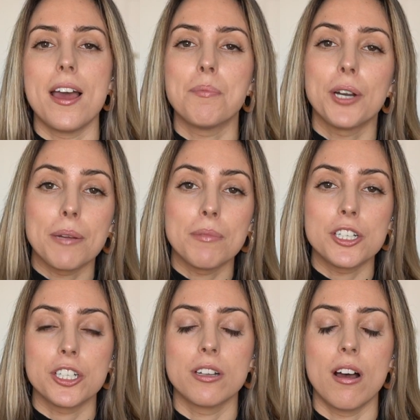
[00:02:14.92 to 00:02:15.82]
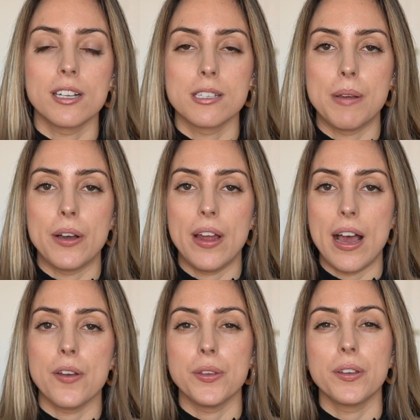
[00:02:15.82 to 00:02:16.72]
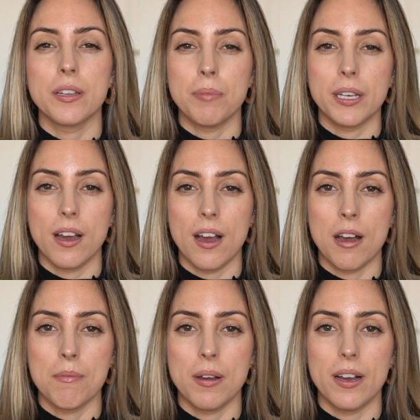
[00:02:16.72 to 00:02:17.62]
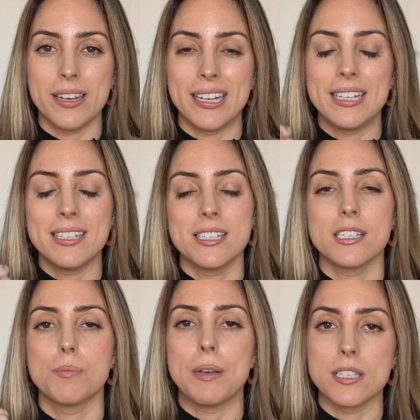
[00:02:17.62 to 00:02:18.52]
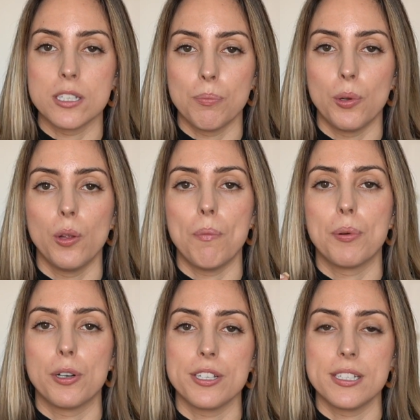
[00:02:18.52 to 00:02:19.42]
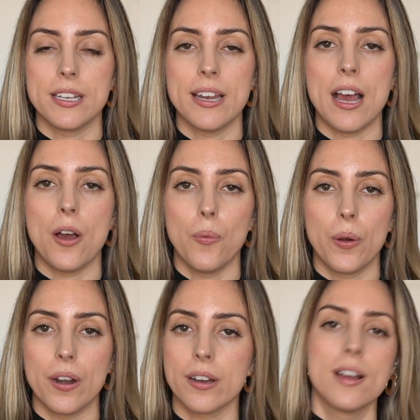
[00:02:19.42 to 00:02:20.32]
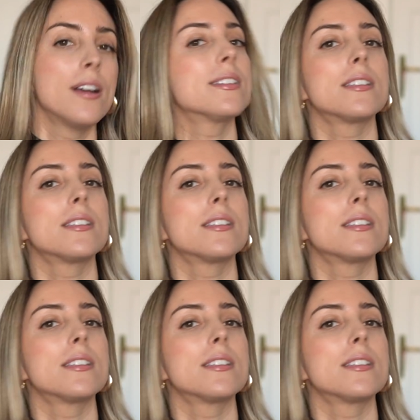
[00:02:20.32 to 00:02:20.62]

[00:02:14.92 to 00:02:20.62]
And pretty much it talks about how you can become an indispensable person at work,